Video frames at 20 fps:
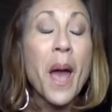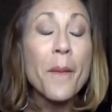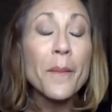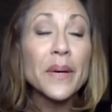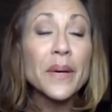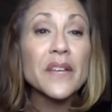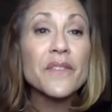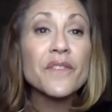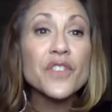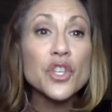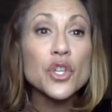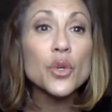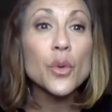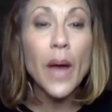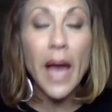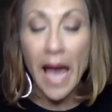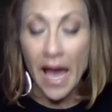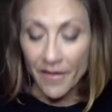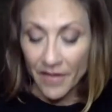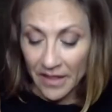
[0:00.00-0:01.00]
But if you
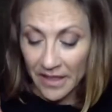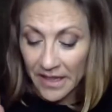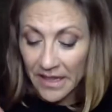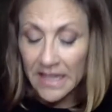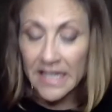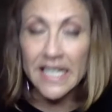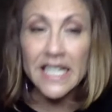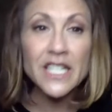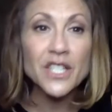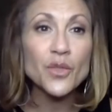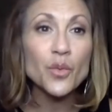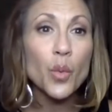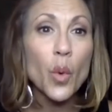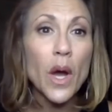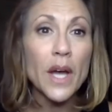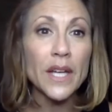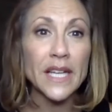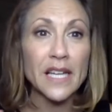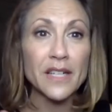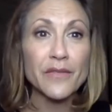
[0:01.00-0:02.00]
have at least
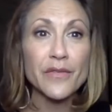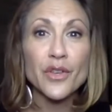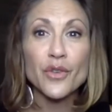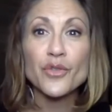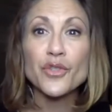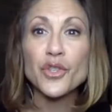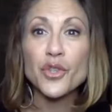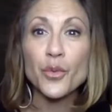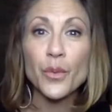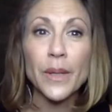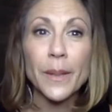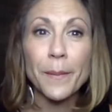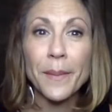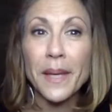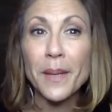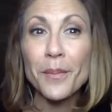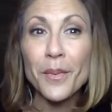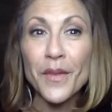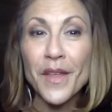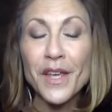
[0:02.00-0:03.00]
one out of those 3
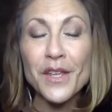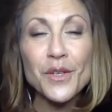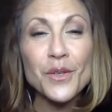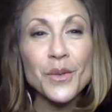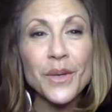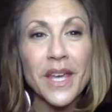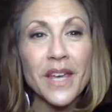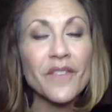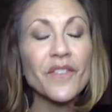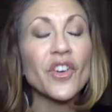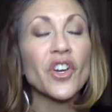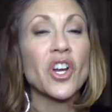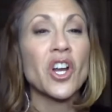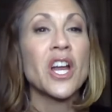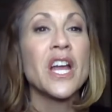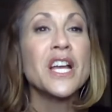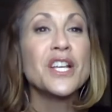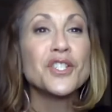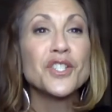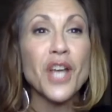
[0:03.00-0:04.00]
people that you give her
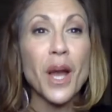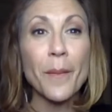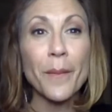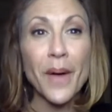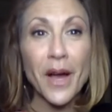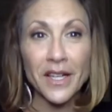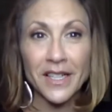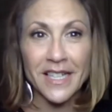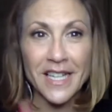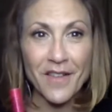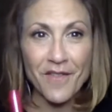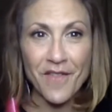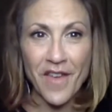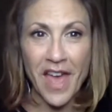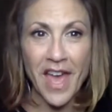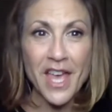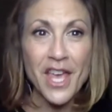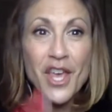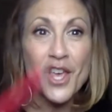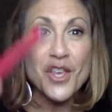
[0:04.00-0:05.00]
jump on an
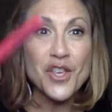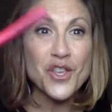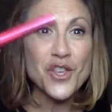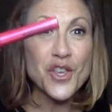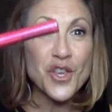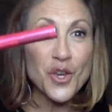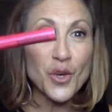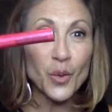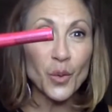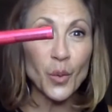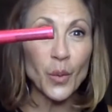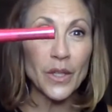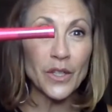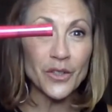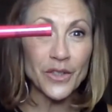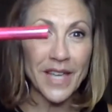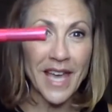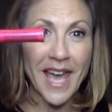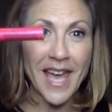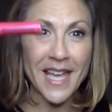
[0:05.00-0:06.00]
event, you will
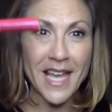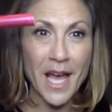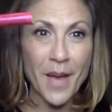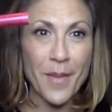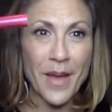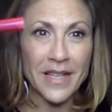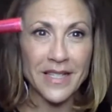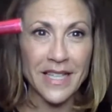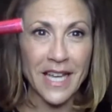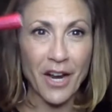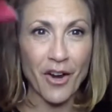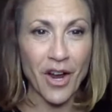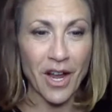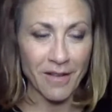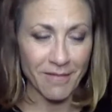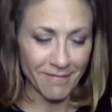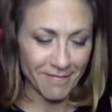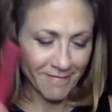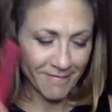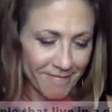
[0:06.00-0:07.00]
get a mascara.
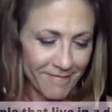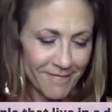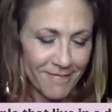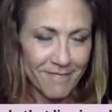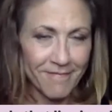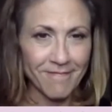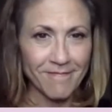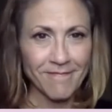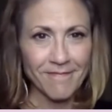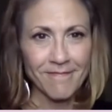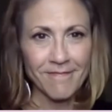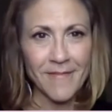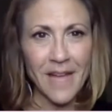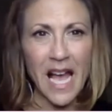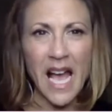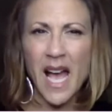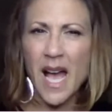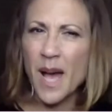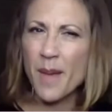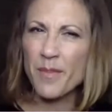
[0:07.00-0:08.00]

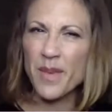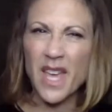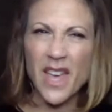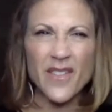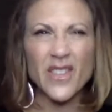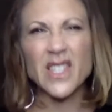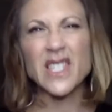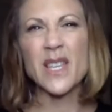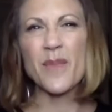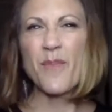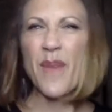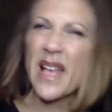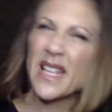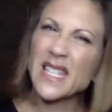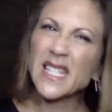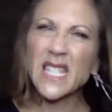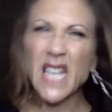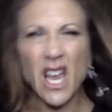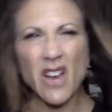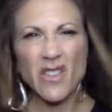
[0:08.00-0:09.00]
I'm giving some
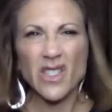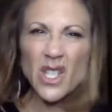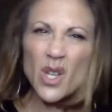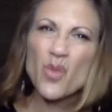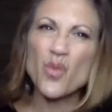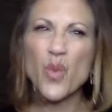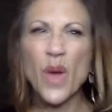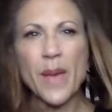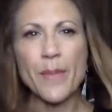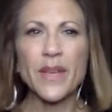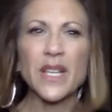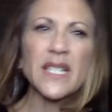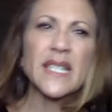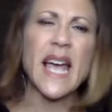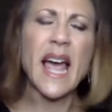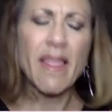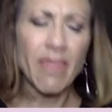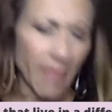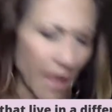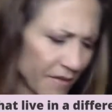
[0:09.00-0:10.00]
mascaras away because
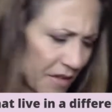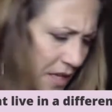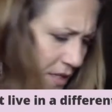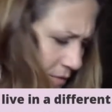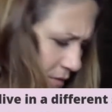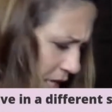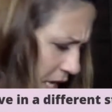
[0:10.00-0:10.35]
I love it.